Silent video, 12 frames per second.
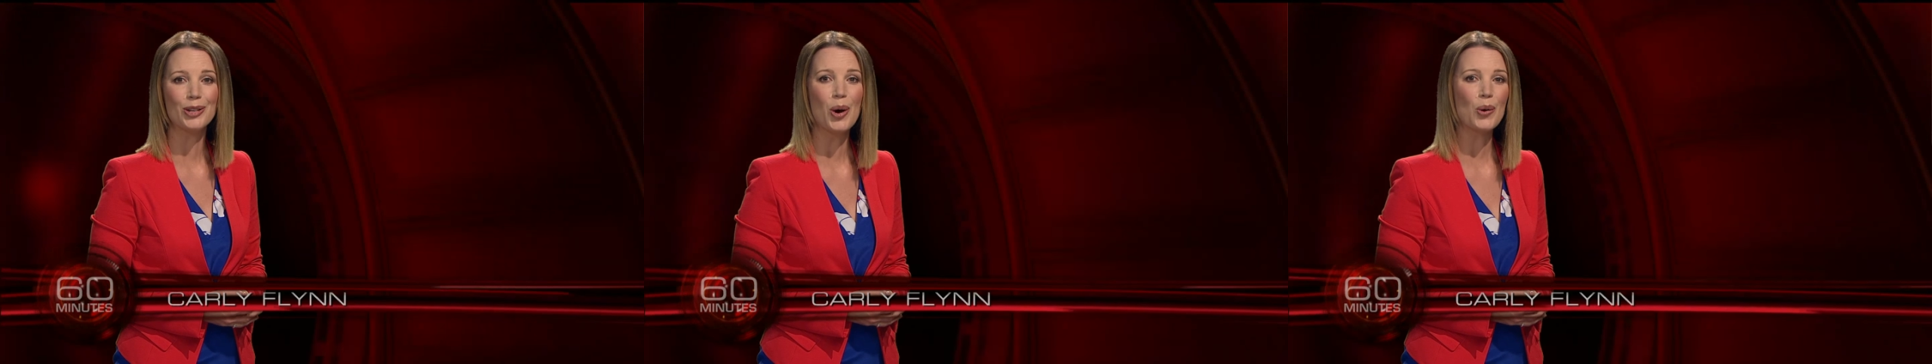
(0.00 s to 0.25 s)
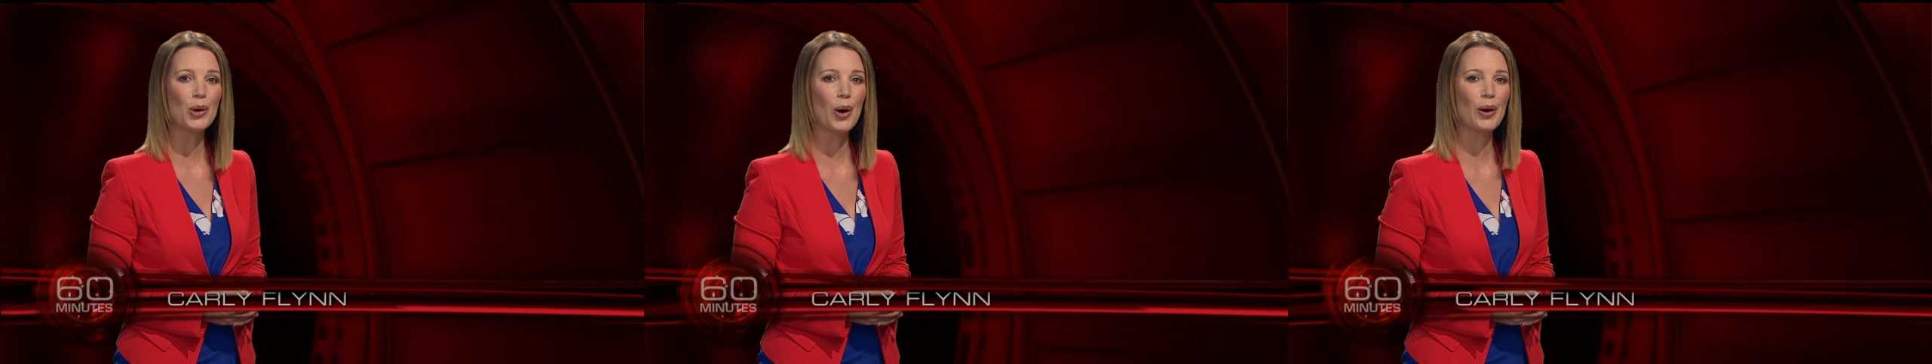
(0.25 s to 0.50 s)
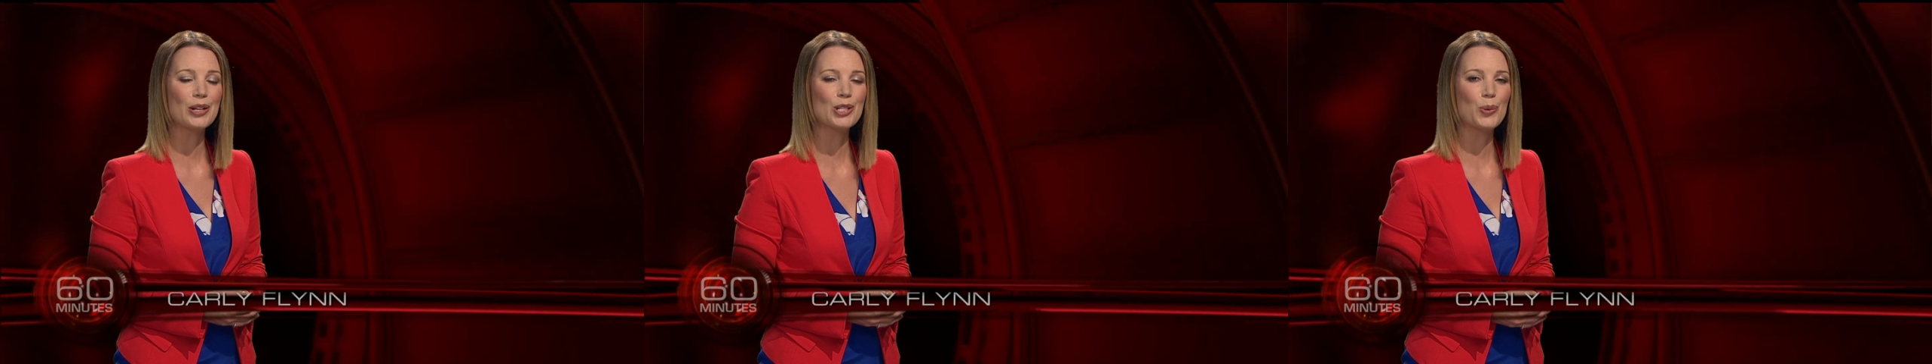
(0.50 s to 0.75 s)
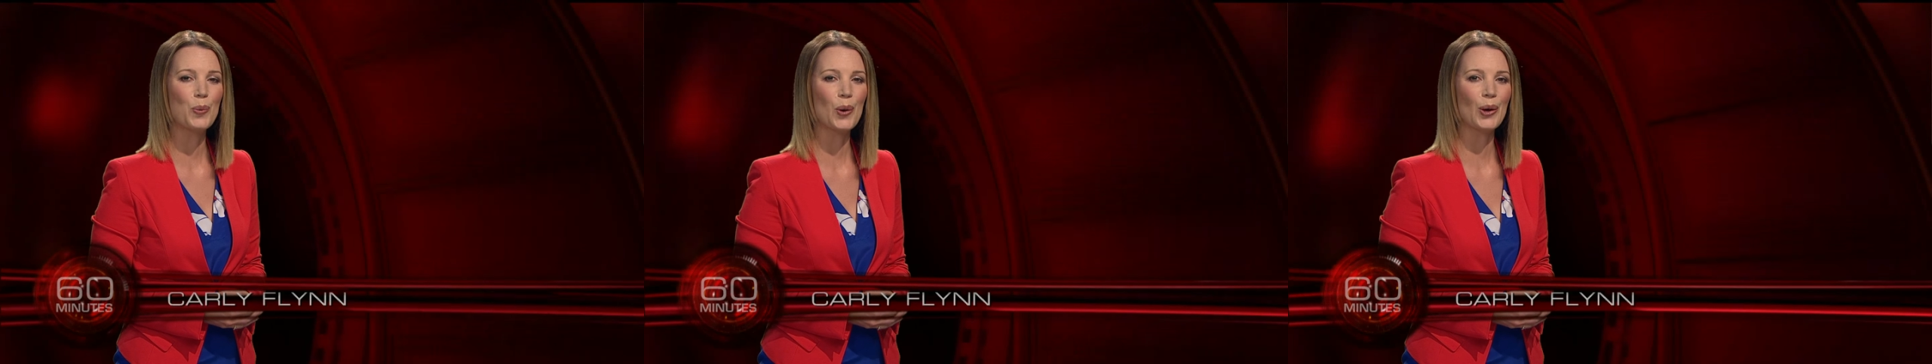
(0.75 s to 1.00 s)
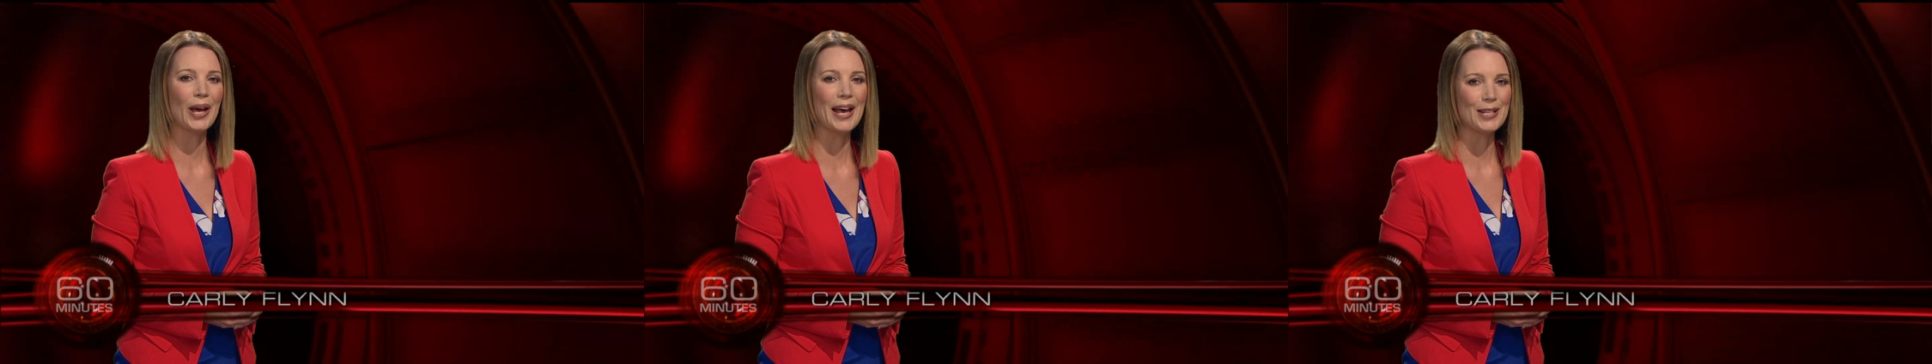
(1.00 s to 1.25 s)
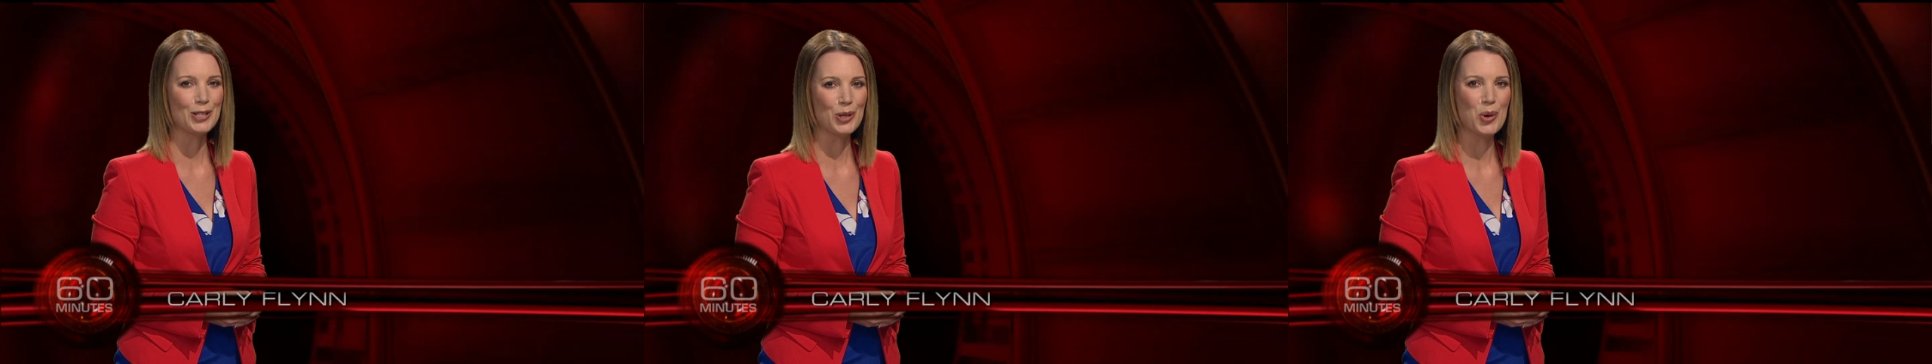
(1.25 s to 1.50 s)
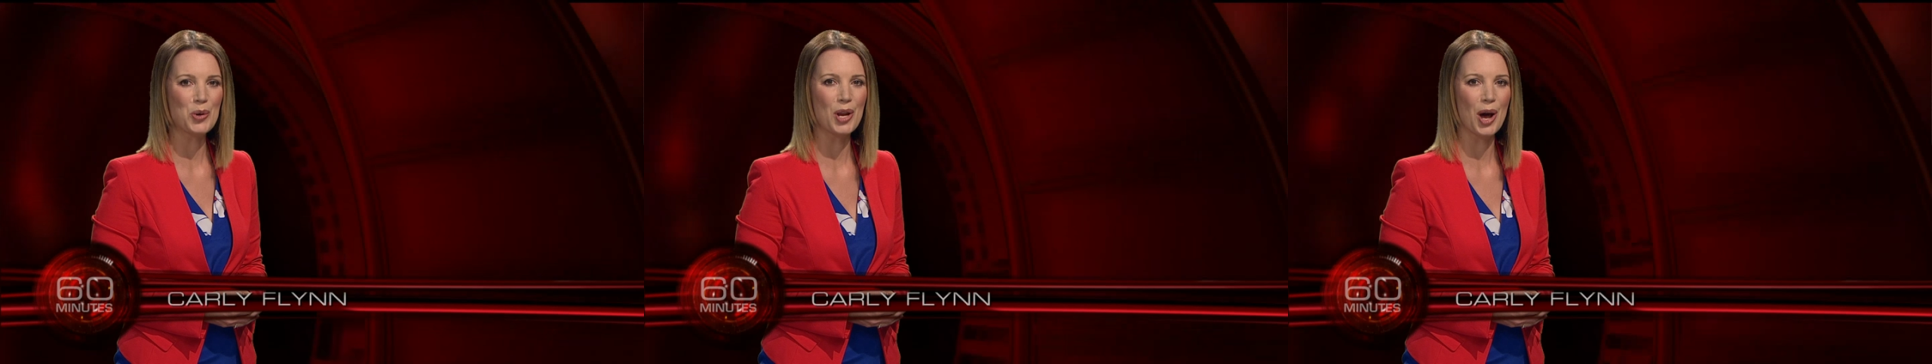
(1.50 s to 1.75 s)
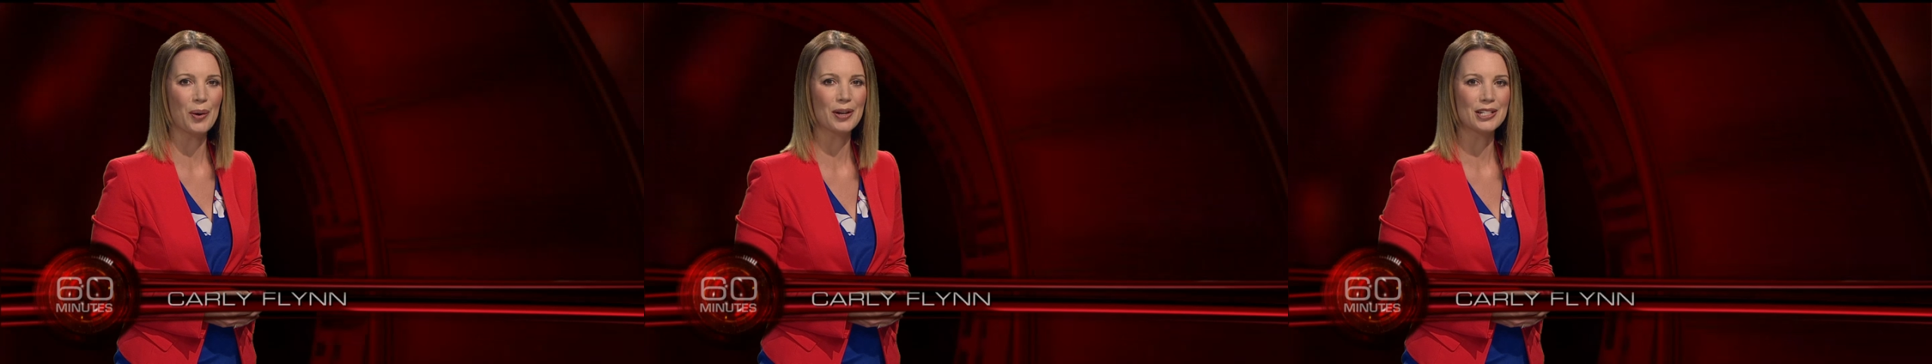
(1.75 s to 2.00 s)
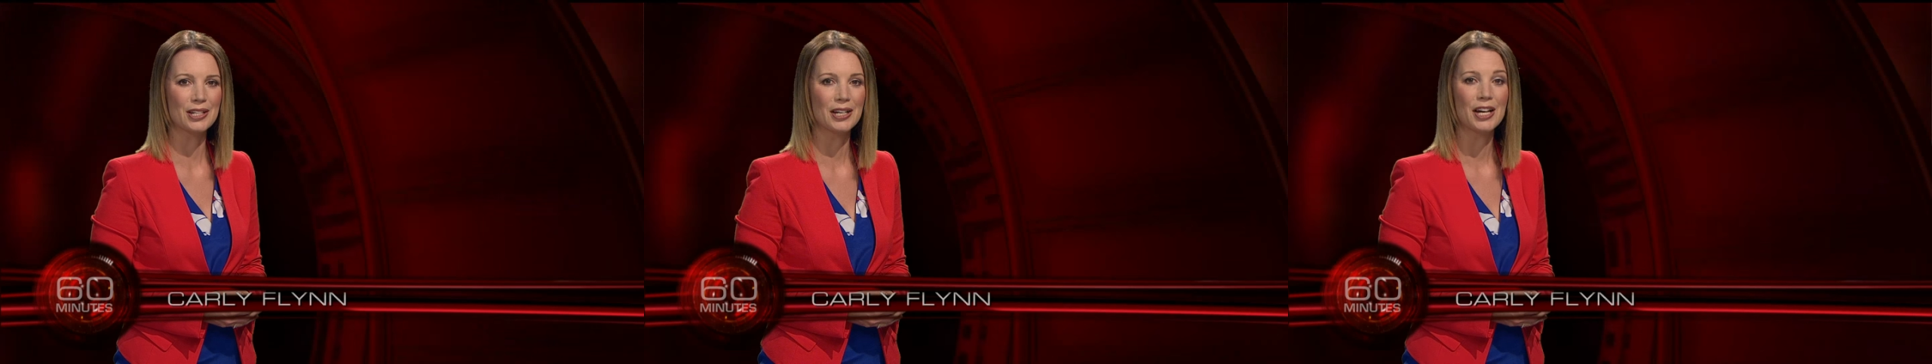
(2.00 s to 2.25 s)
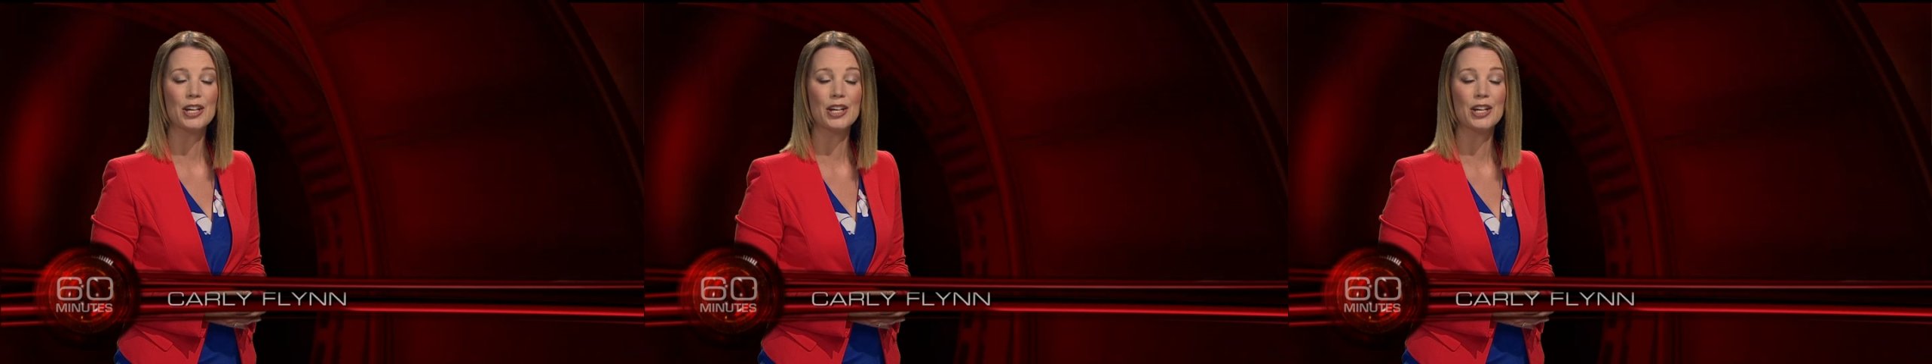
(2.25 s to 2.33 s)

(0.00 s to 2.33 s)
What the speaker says: not going to work as you know it,